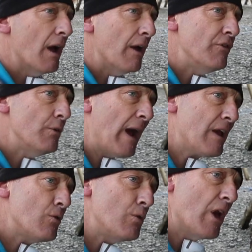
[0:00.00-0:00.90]
If you
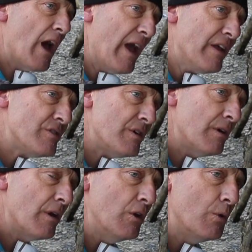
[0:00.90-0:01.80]
angle your head,
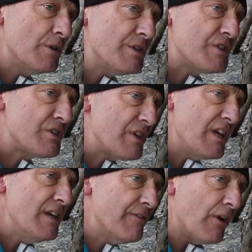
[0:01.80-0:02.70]
you can
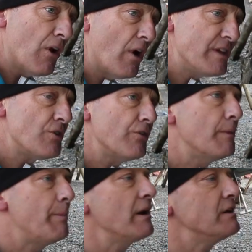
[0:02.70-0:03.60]
see the light on the
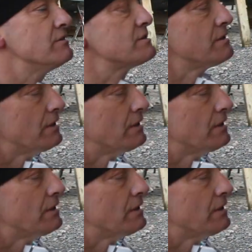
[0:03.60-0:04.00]
paint.